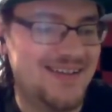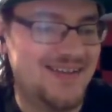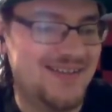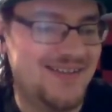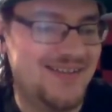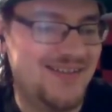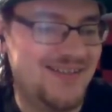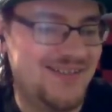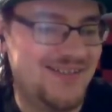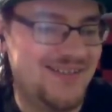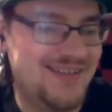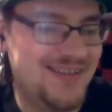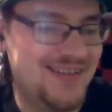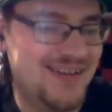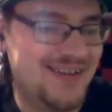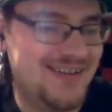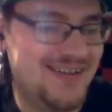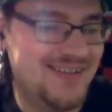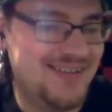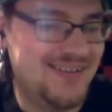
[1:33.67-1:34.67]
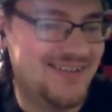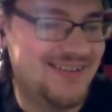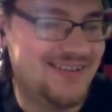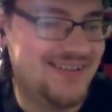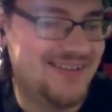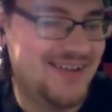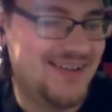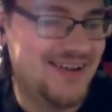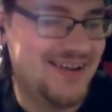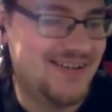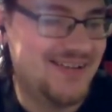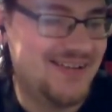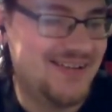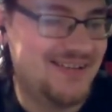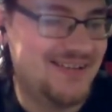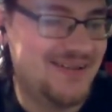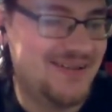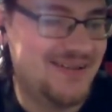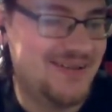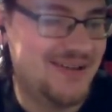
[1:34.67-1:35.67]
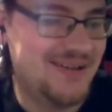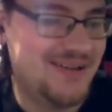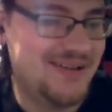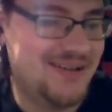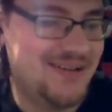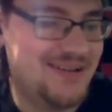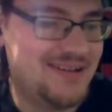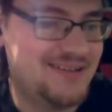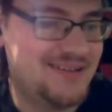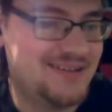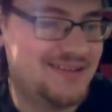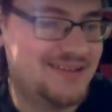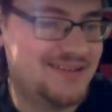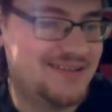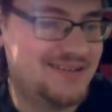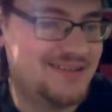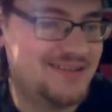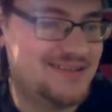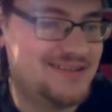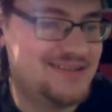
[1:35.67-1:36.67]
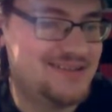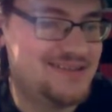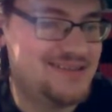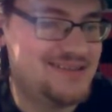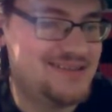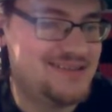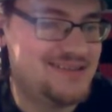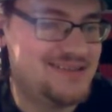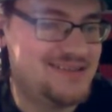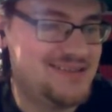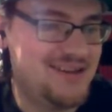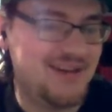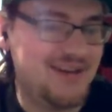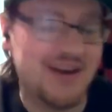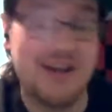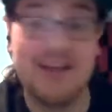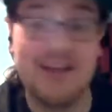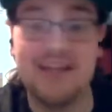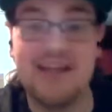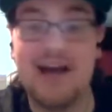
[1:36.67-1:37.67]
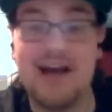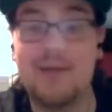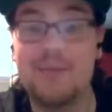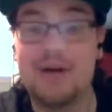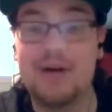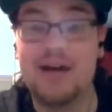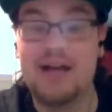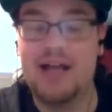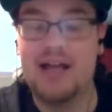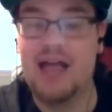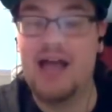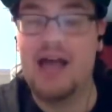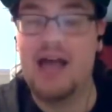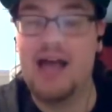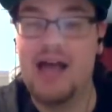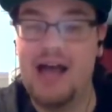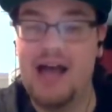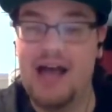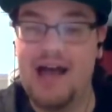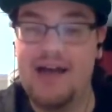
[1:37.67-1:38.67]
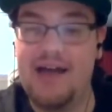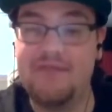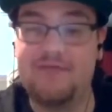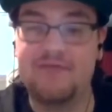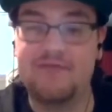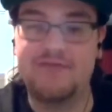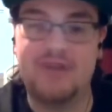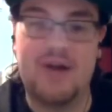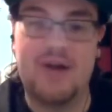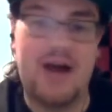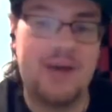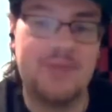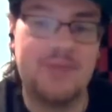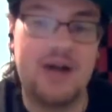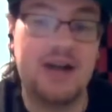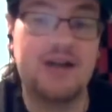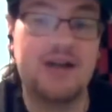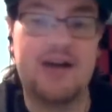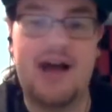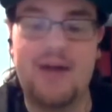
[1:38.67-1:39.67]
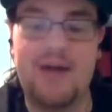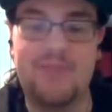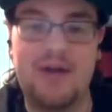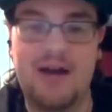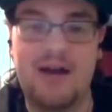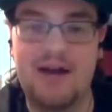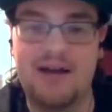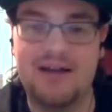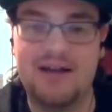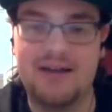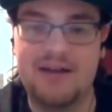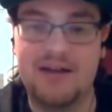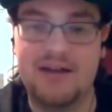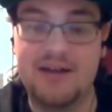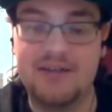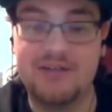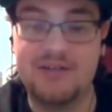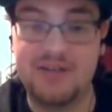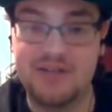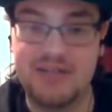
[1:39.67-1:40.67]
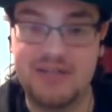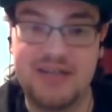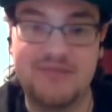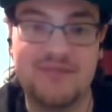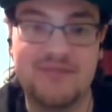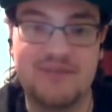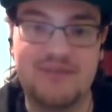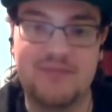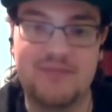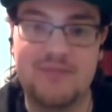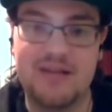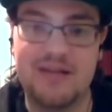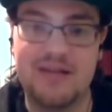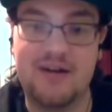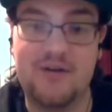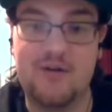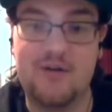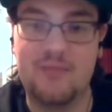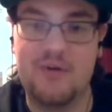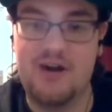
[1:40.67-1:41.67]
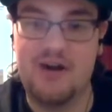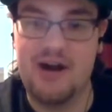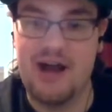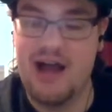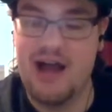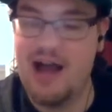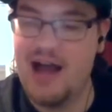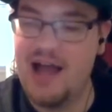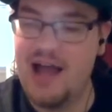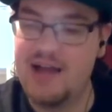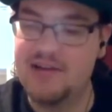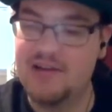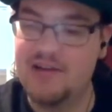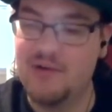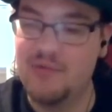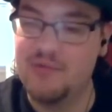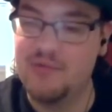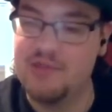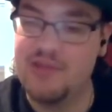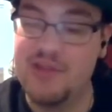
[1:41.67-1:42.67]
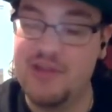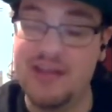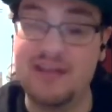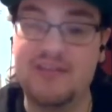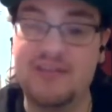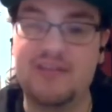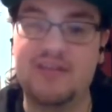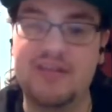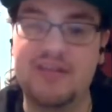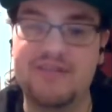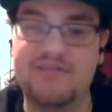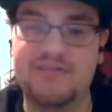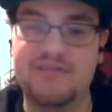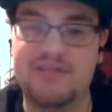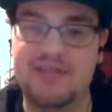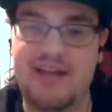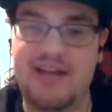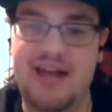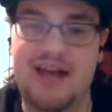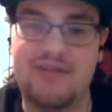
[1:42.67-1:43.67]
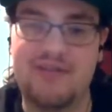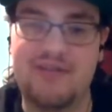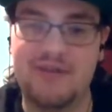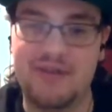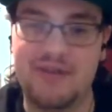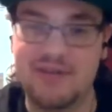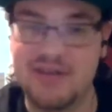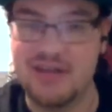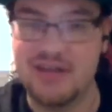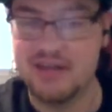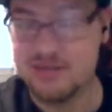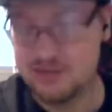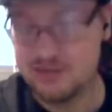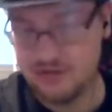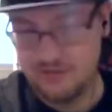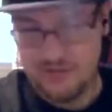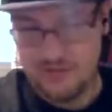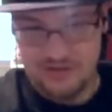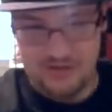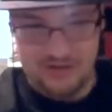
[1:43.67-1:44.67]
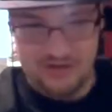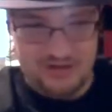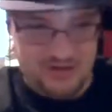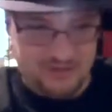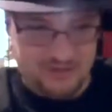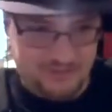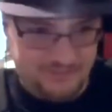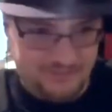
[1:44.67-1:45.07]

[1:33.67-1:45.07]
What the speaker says: oh, what the hell? Oh, sorry, I clicked something. Okay, yeah, but I'm not gonna just give in to being a homer. I don't think the Leafs have what it takes to win the cup.